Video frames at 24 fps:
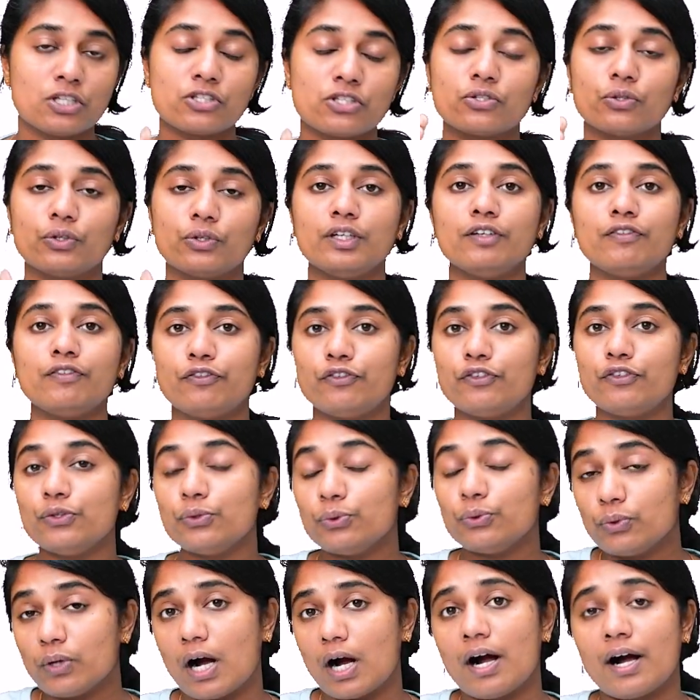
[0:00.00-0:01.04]
So if
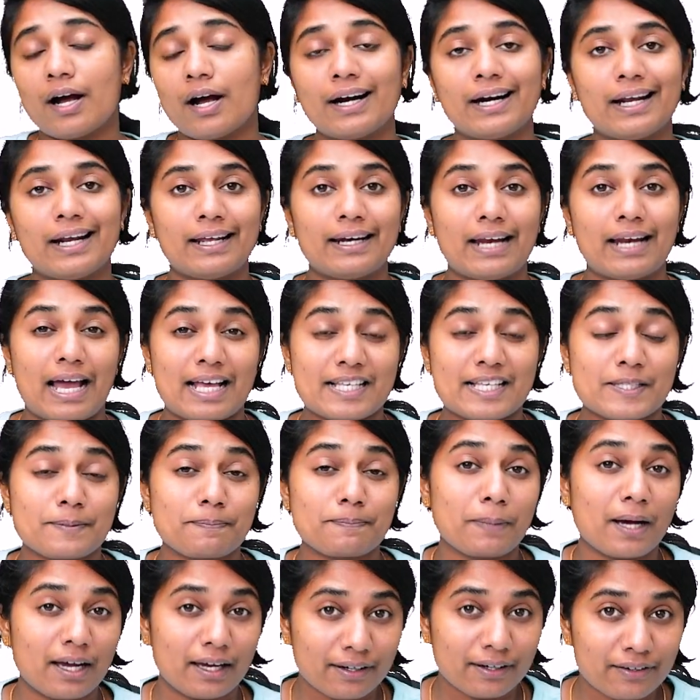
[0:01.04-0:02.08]
you are an
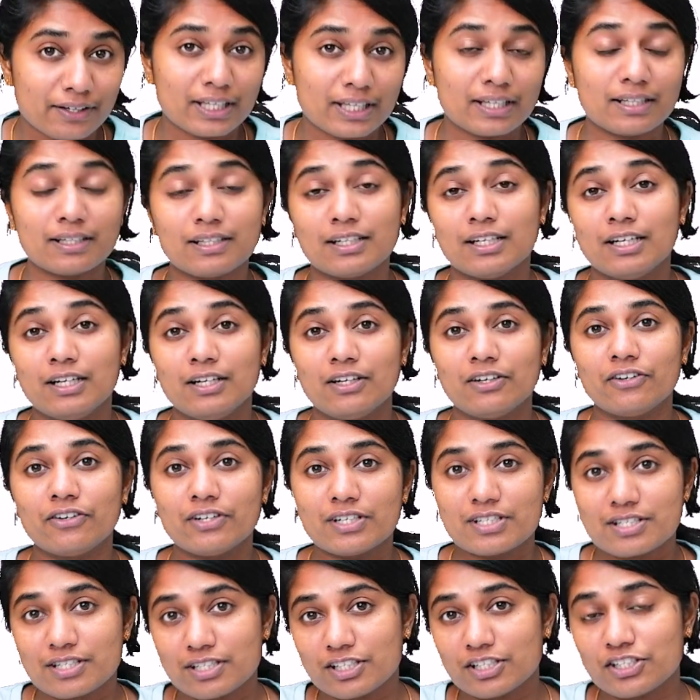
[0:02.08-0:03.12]
aspiring
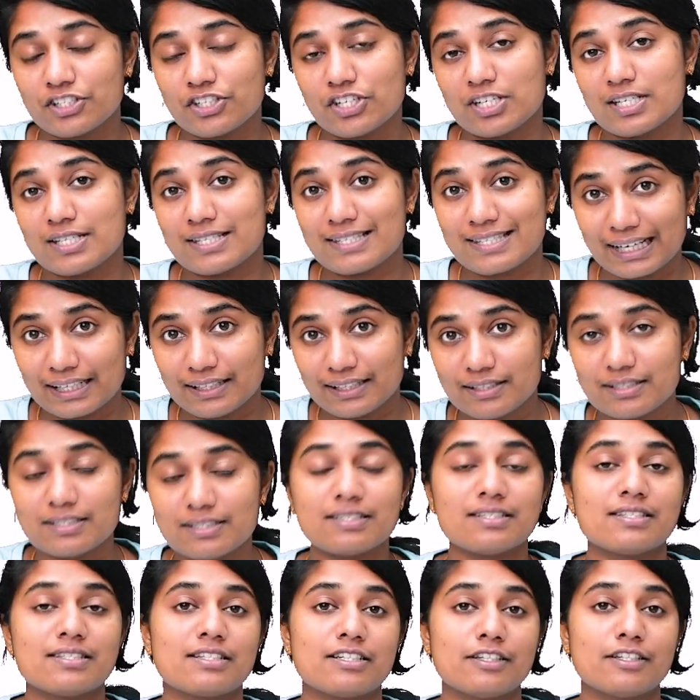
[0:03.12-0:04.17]
research
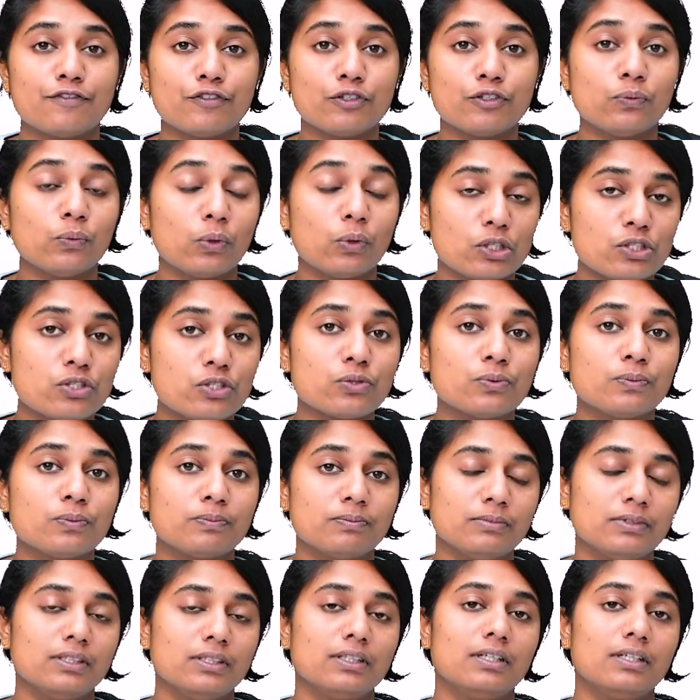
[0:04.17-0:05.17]
scientist, if you want to